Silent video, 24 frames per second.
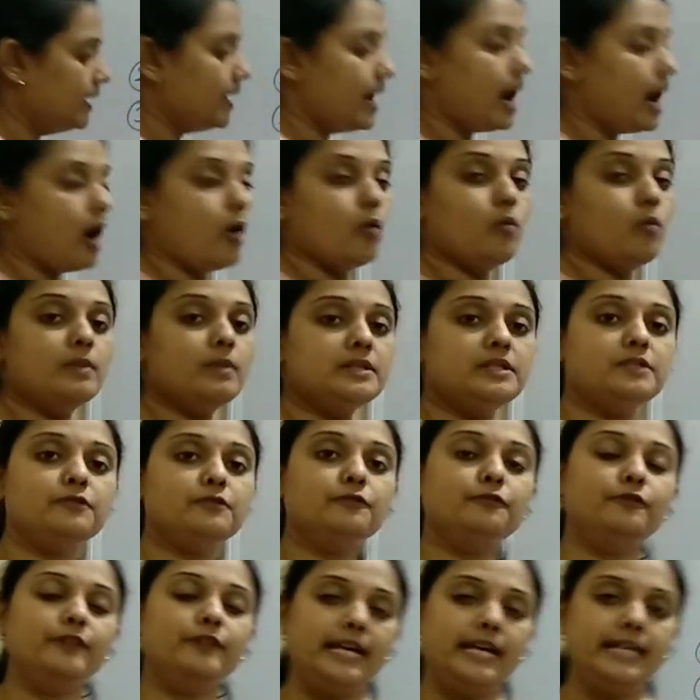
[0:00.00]
How much
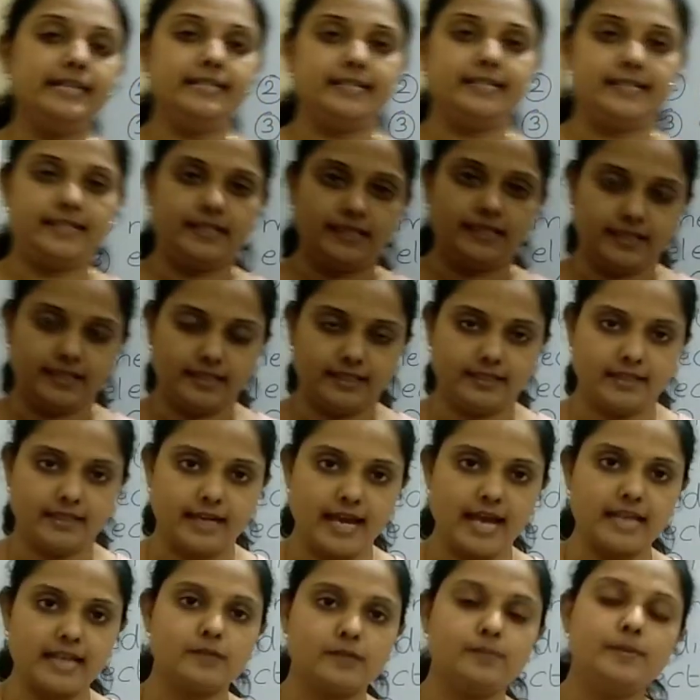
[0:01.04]
weight
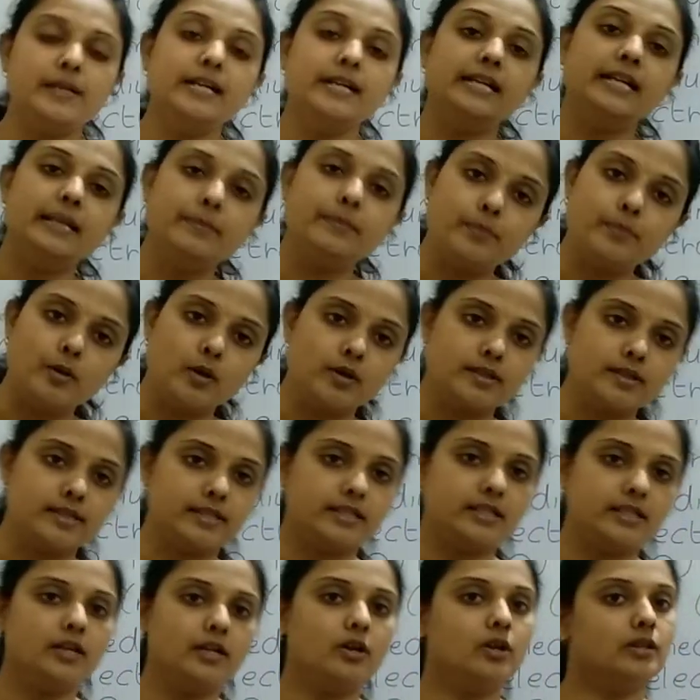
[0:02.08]
has been
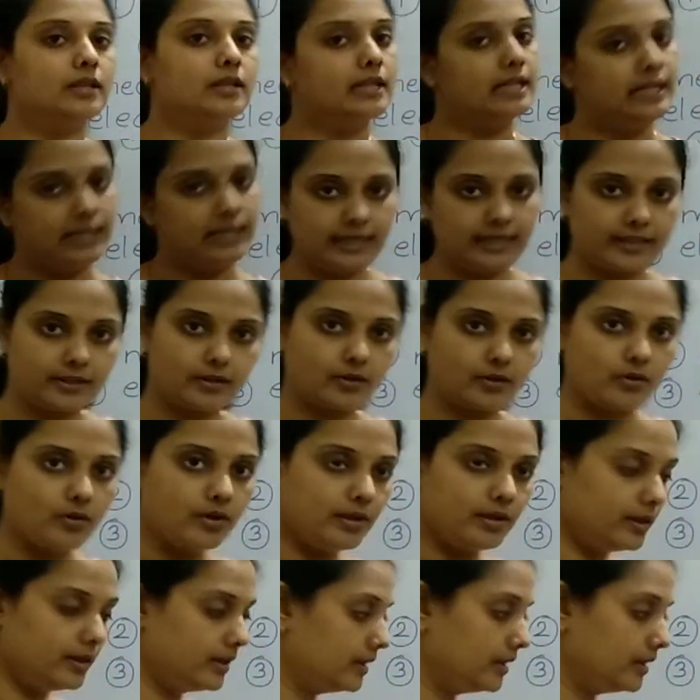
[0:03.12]
deposited on the electrode?